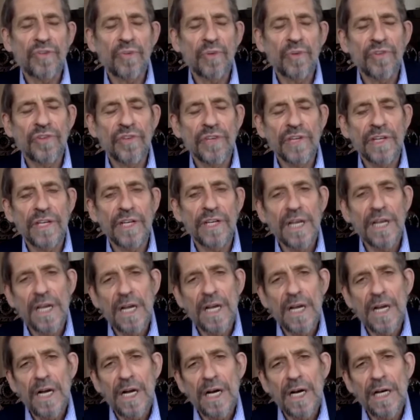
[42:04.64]
was
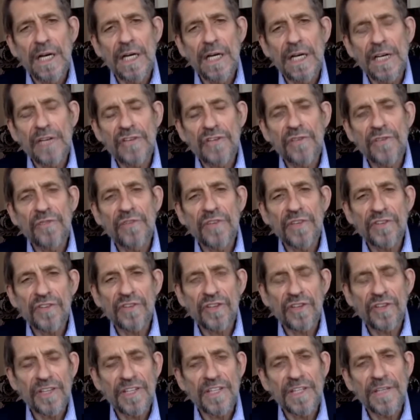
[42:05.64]
in a
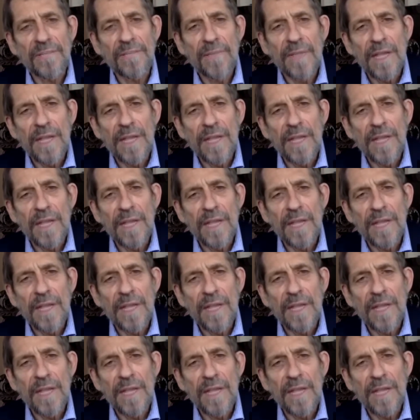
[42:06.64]
sufficiently